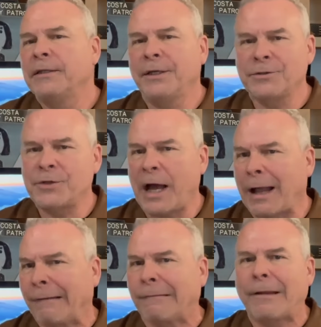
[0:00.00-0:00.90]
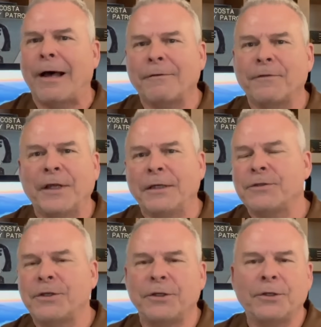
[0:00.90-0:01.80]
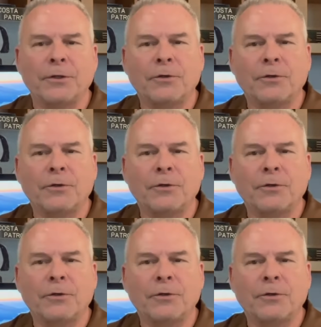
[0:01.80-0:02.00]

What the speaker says: There's a lot of things to do,